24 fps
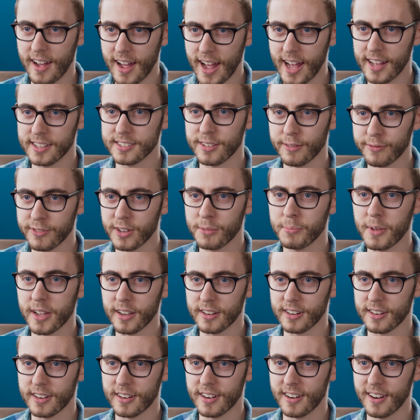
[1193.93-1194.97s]
as a
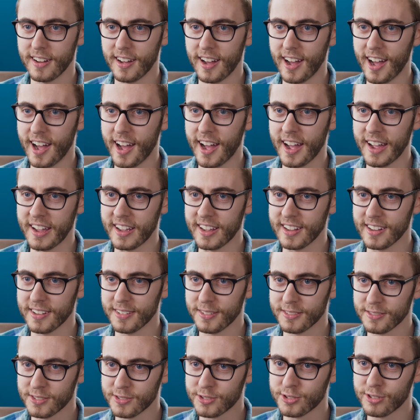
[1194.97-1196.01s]
filmmaker, I
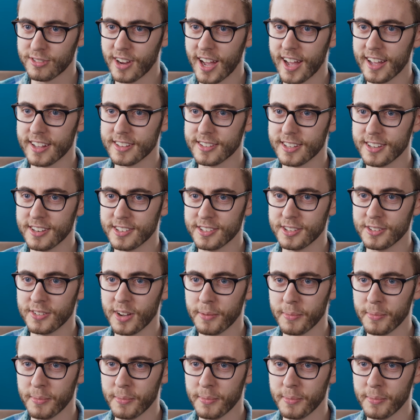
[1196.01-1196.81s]
try to do.